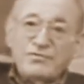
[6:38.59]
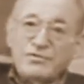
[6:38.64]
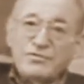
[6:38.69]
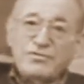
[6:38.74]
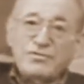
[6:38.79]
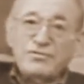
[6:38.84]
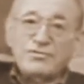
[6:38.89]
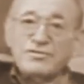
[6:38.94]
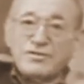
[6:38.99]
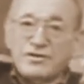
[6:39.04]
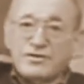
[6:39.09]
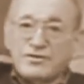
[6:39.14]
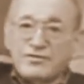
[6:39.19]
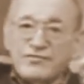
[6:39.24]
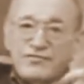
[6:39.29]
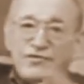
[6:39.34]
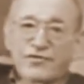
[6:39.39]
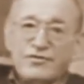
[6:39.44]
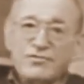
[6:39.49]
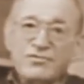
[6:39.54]
was used in
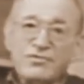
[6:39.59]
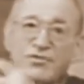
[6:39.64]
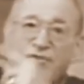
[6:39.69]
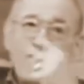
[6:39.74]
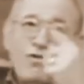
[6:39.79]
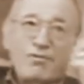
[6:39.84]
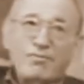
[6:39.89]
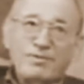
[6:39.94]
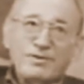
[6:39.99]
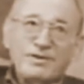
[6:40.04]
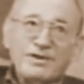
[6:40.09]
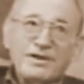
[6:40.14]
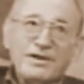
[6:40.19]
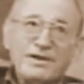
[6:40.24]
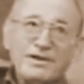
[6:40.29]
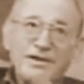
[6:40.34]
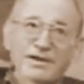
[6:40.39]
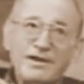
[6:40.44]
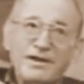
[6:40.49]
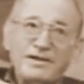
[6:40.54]
the first
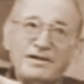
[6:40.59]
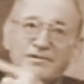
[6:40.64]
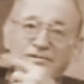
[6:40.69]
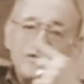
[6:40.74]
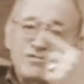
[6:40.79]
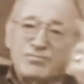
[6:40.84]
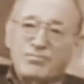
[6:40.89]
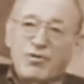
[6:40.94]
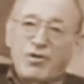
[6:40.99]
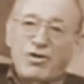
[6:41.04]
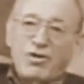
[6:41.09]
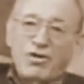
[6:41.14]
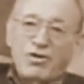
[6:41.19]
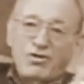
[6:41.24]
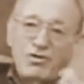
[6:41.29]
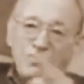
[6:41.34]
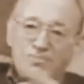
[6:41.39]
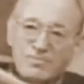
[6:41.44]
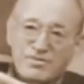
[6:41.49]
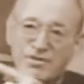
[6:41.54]
orbiting
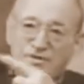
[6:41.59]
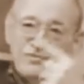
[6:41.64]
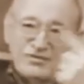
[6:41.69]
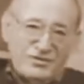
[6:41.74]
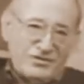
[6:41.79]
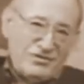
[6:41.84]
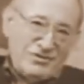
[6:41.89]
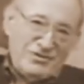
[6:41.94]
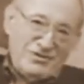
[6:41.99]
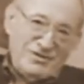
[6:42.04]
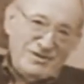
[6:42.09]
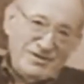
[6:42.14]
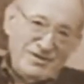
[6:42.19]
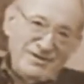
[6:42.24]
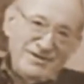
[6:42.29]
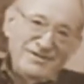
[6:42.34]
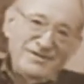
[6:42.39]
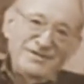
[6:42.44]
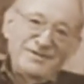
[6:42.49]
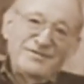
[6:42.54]
small observatory